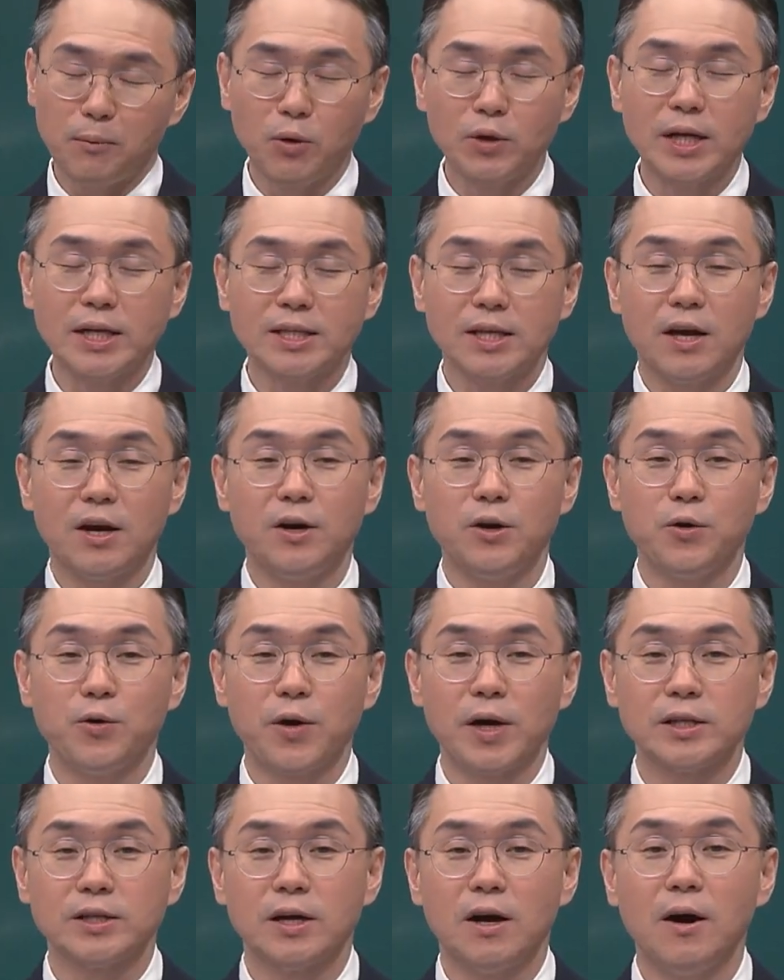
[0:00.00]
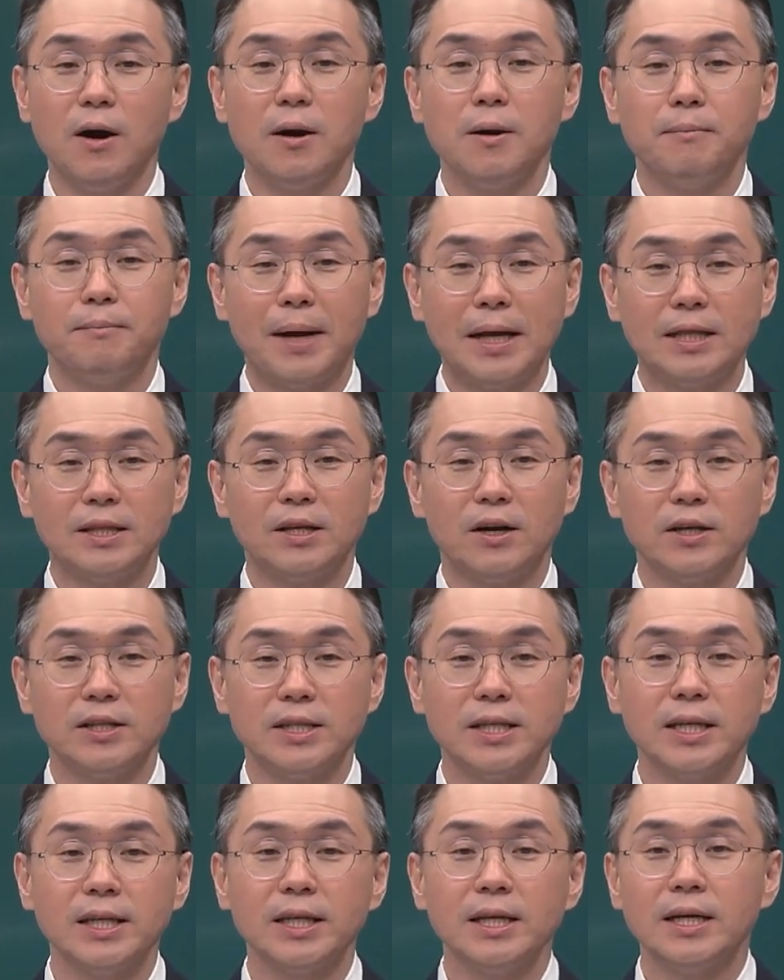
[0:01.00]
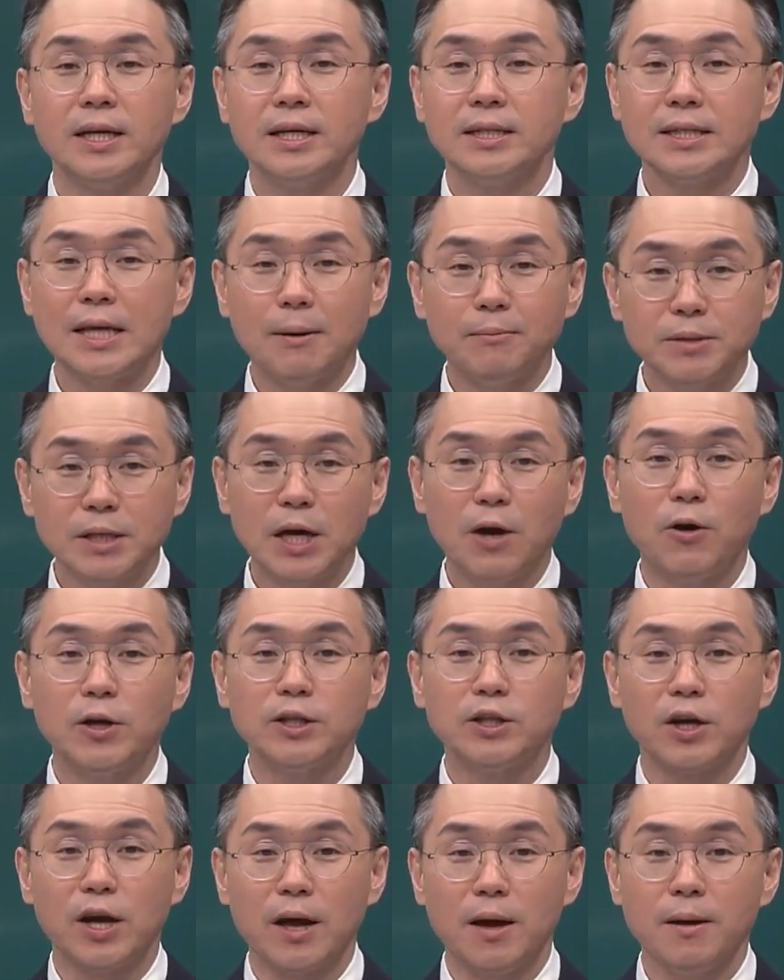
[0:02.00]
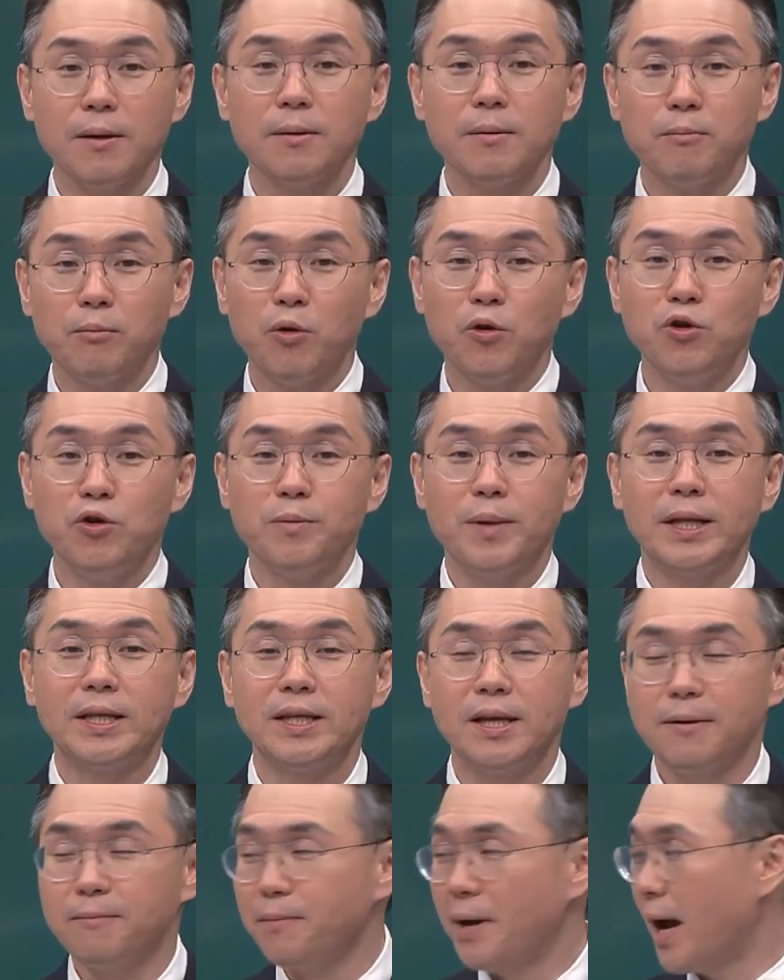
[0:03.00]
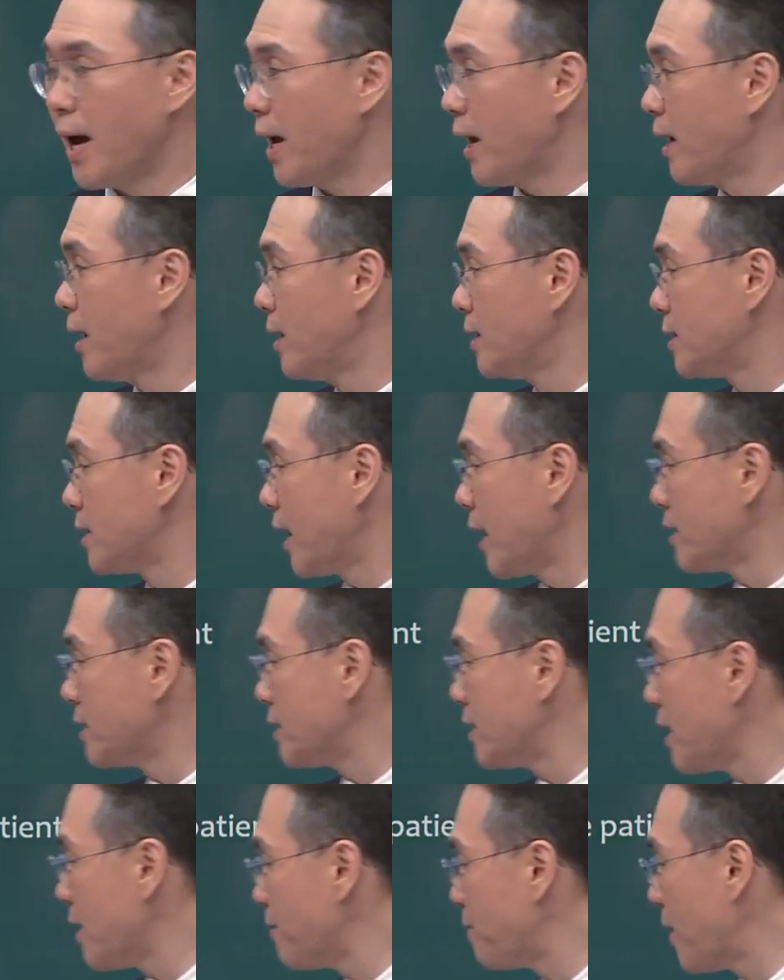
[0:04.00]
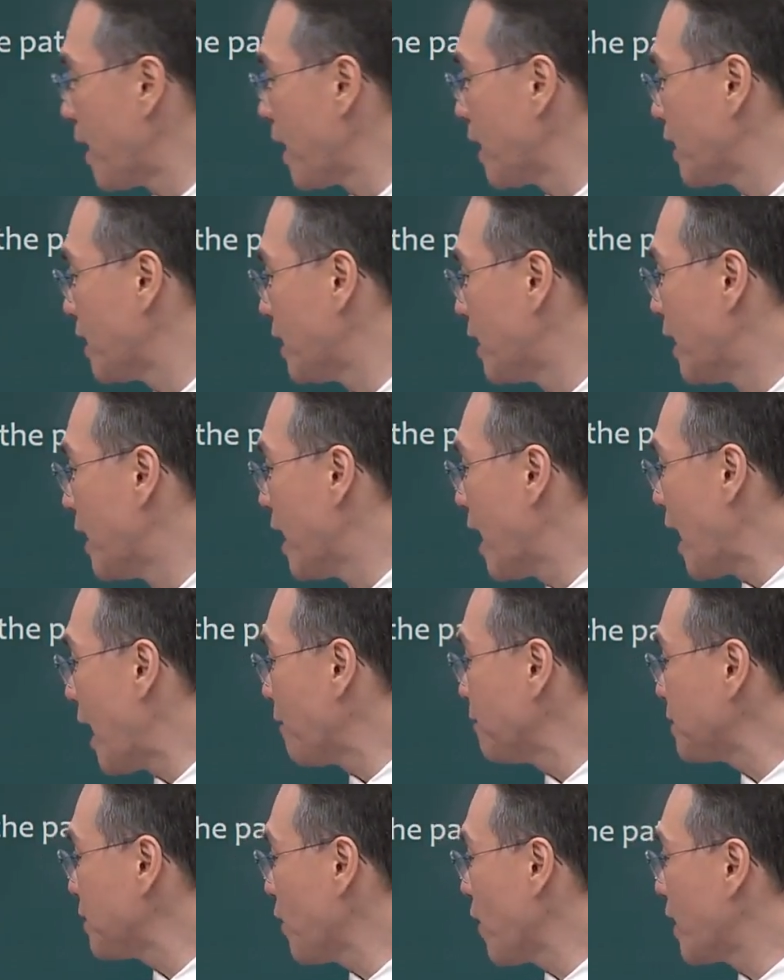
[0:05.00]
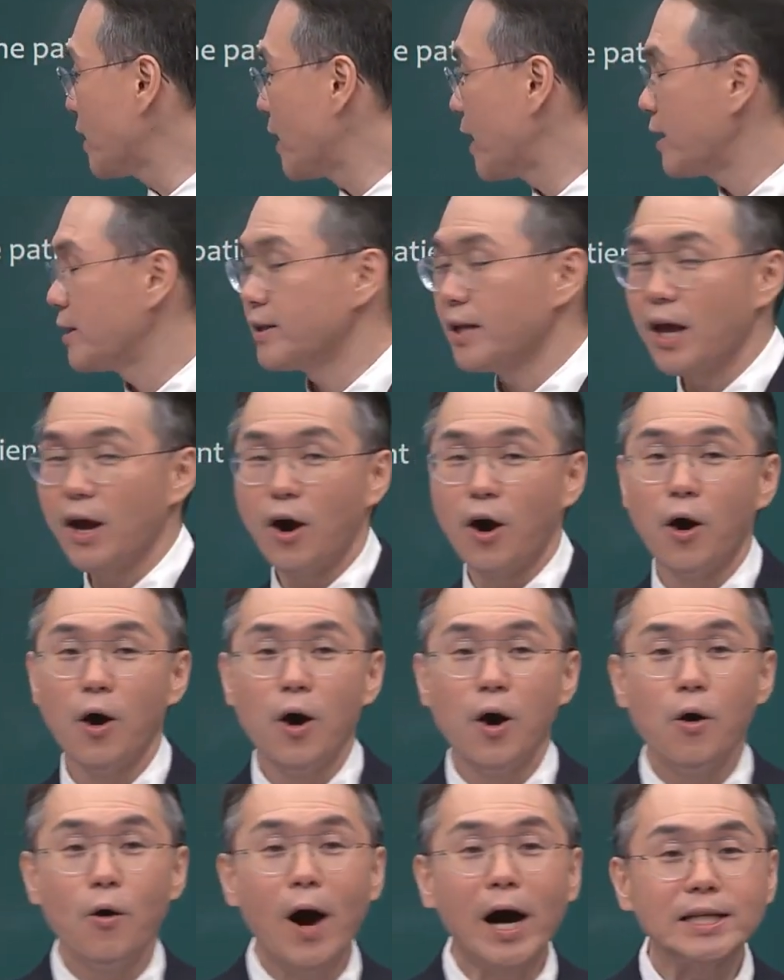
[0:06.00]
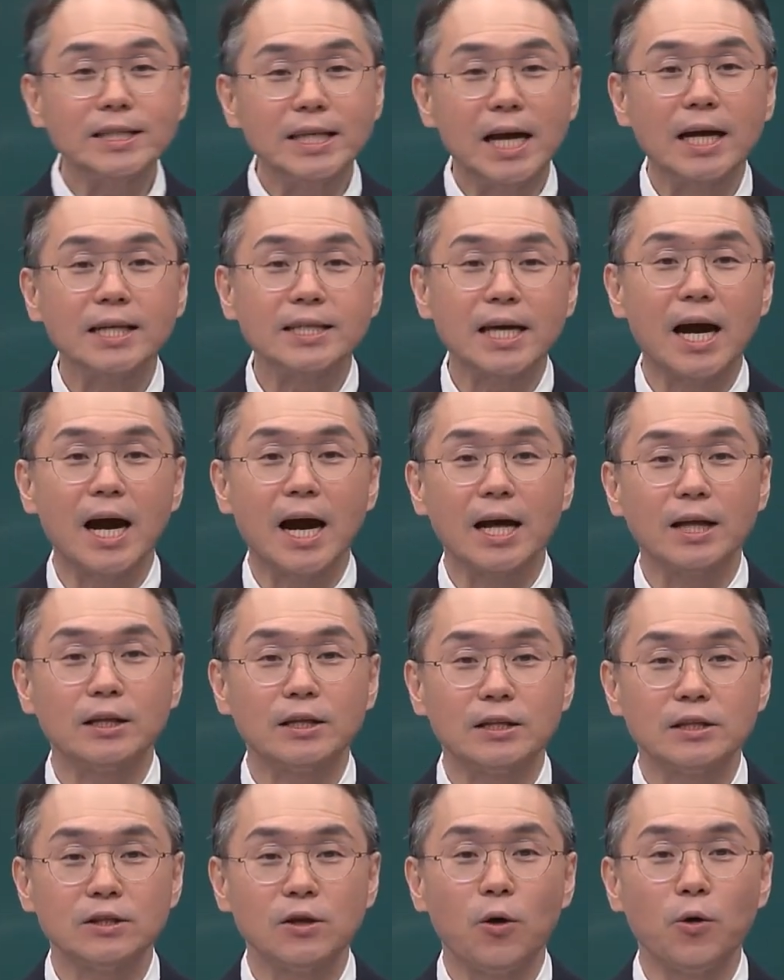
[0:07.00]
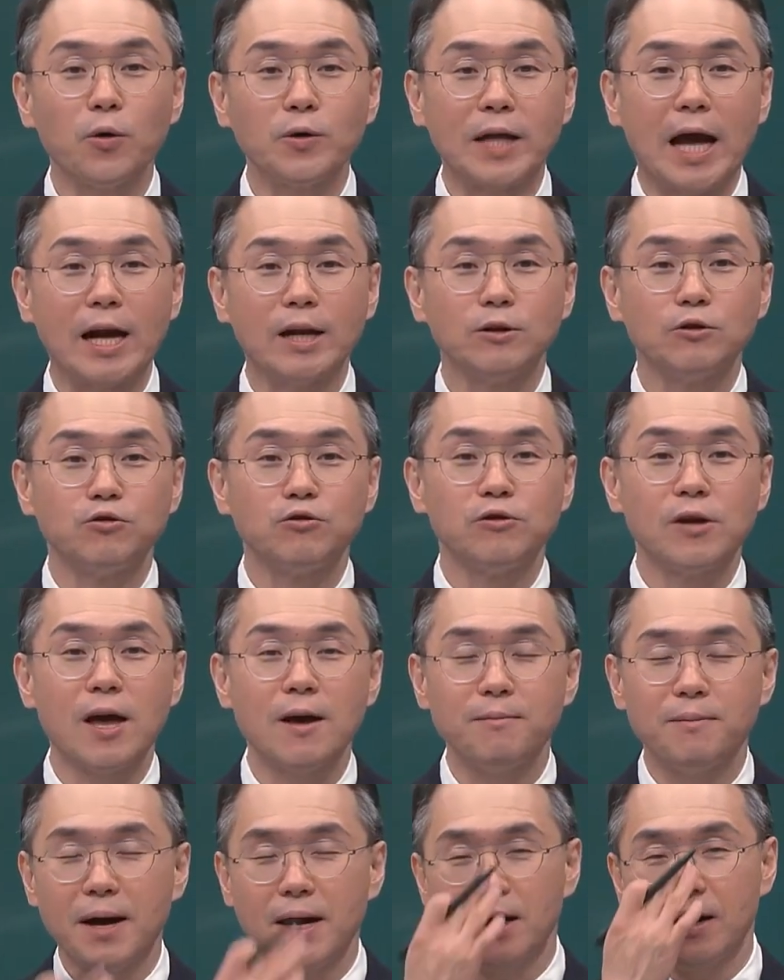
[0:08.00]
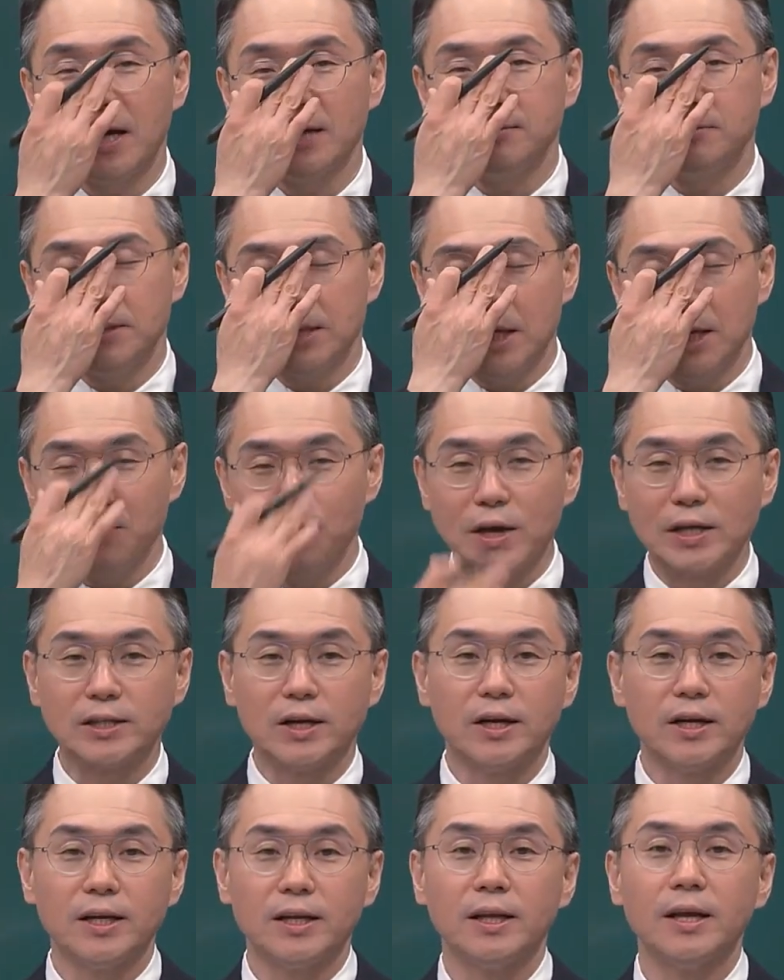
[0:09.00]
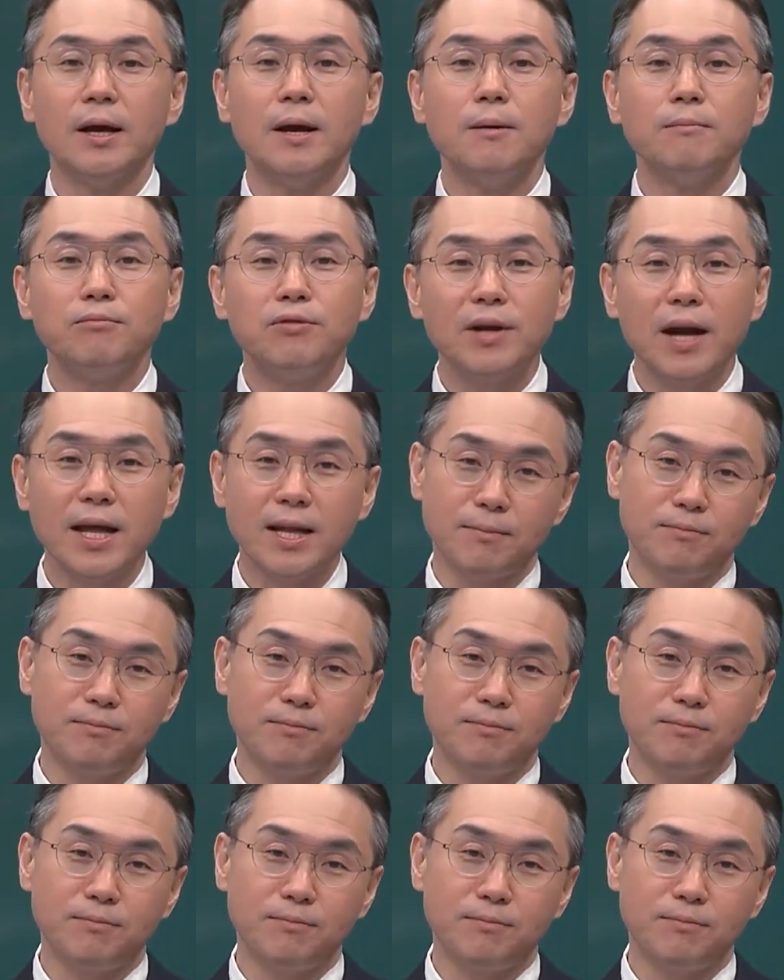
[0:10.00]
STL file, which has been achieved through intraoral scanning or model scanning, should be combined so that we can get a three-dimensional volumetric file.